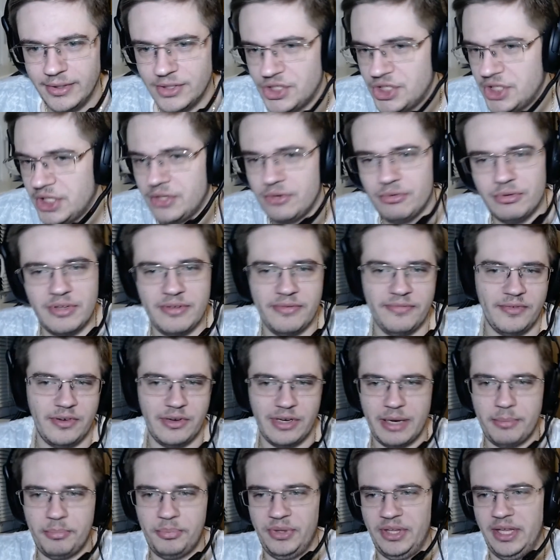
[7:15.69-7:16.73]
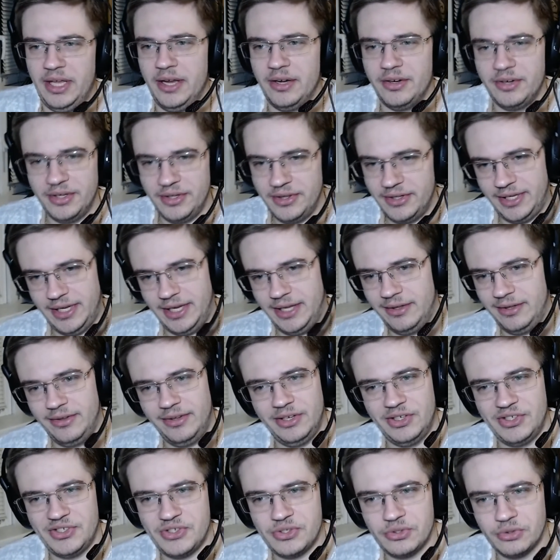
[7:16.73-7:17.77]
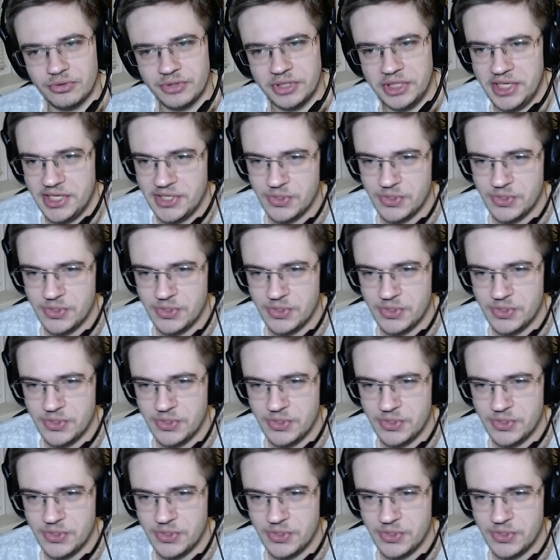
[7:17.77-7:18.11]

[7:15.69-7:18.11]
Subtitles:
She could have grabbed Eren and Historia